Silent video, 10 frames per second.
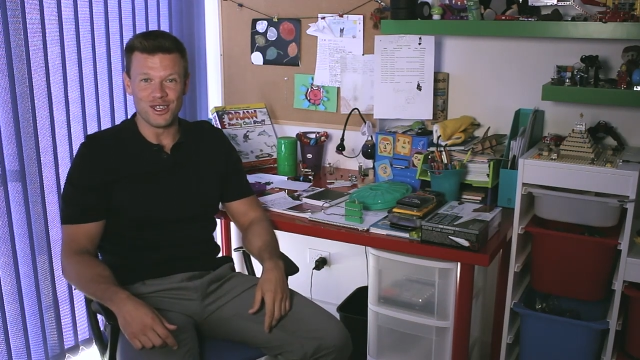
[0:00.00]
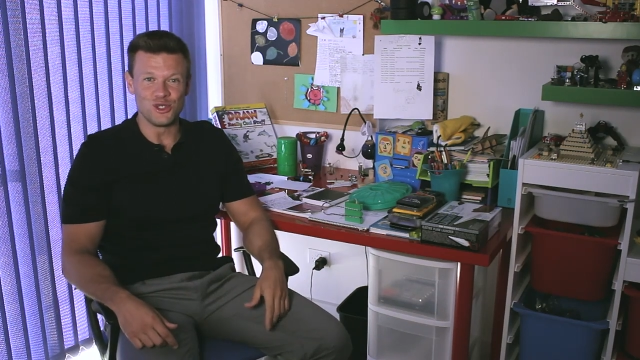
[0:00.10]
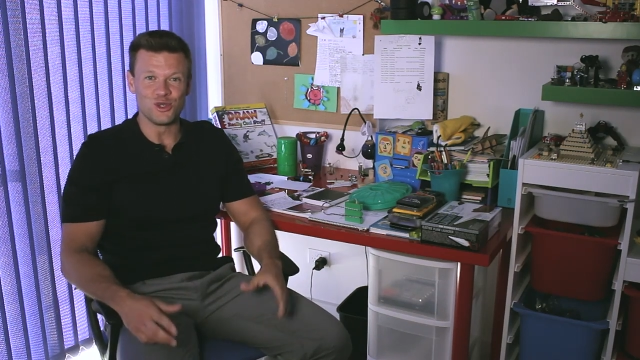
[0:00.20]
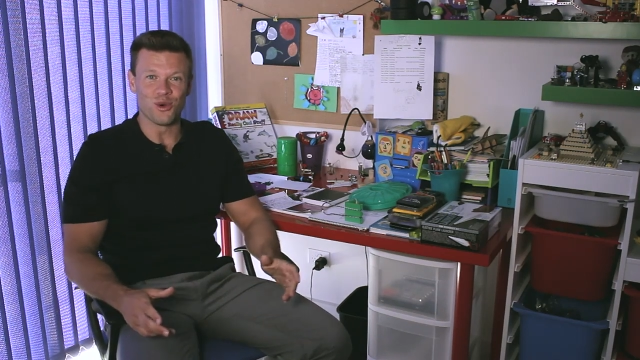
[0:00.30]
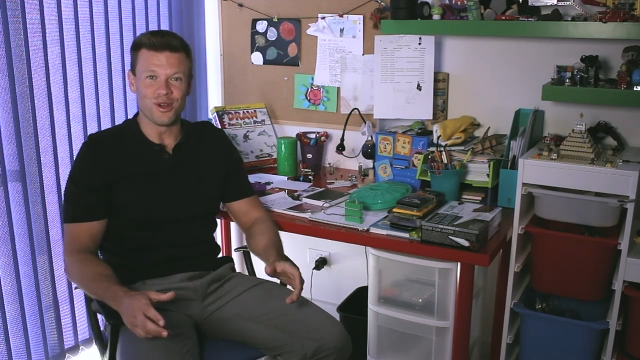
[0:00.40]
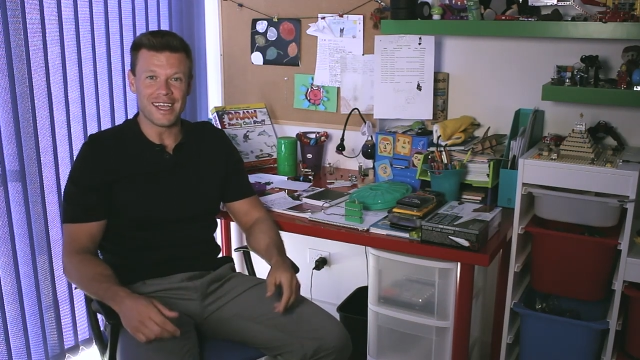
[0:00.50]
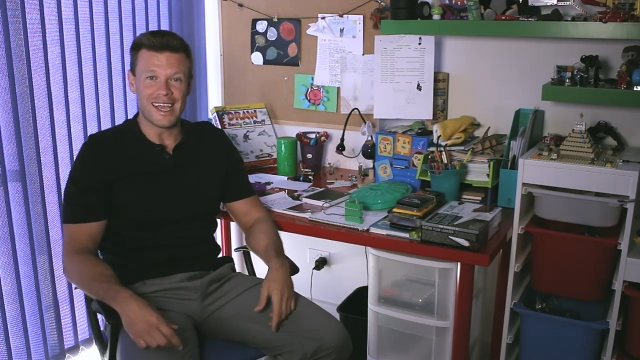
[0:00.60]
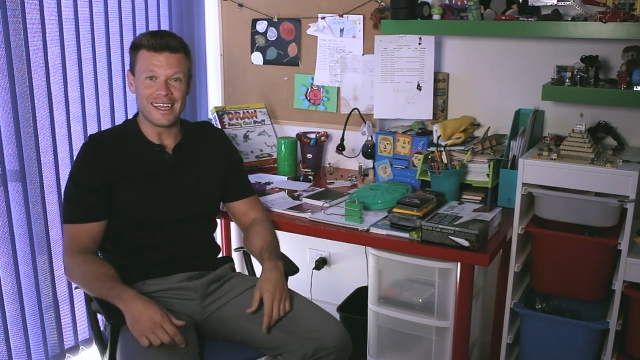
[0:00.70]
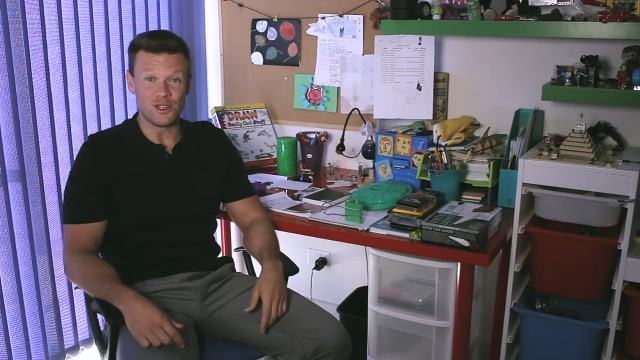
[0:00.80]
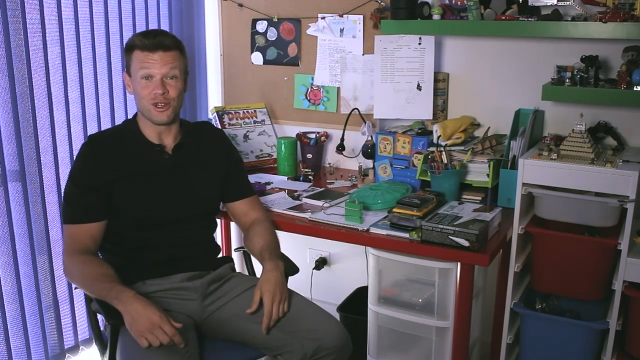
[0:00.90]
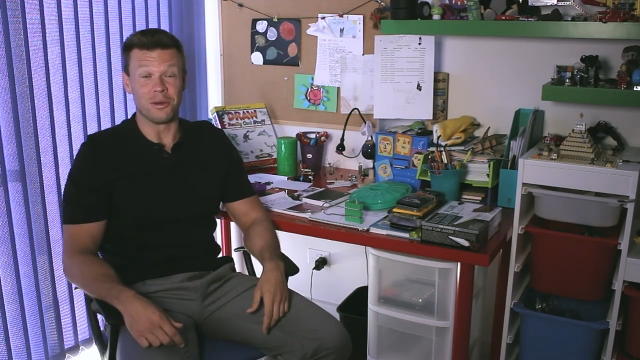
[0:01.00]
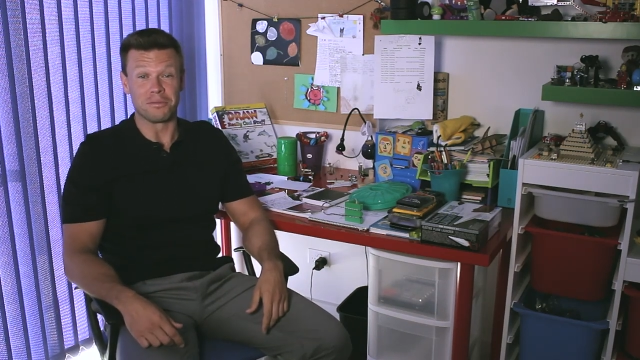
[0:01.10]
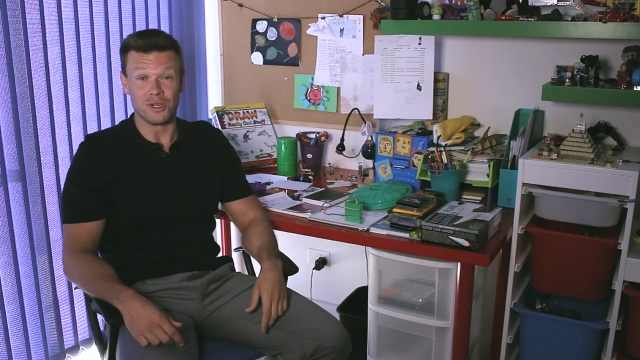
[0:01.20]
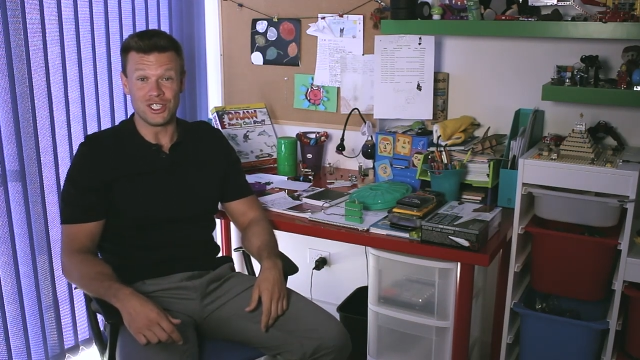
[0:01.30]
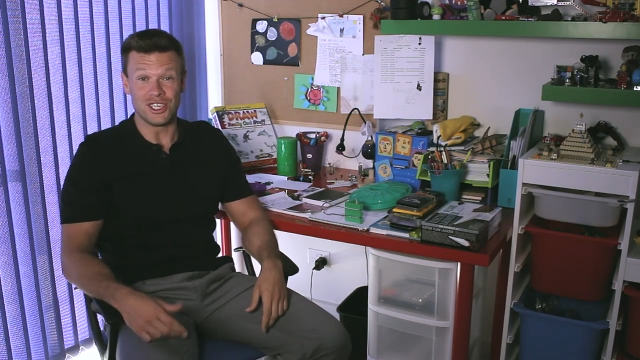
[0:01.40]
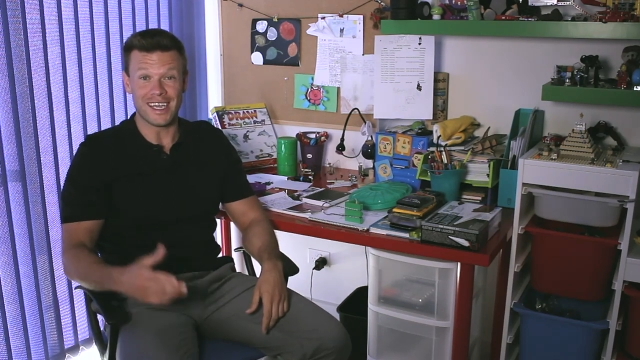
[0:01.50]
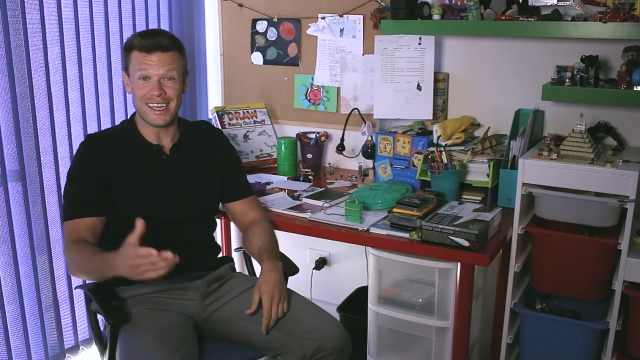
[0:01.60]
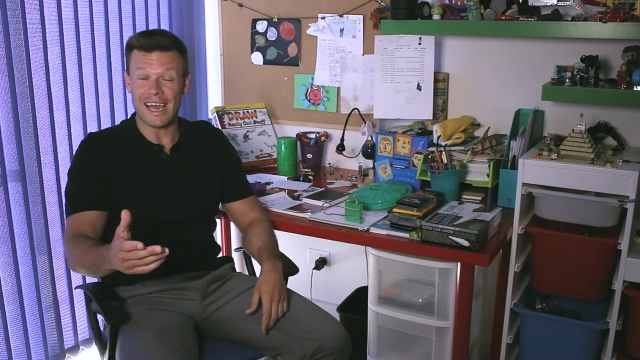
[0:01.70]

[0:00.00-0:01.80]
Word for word: to enjoy and you'll appreciate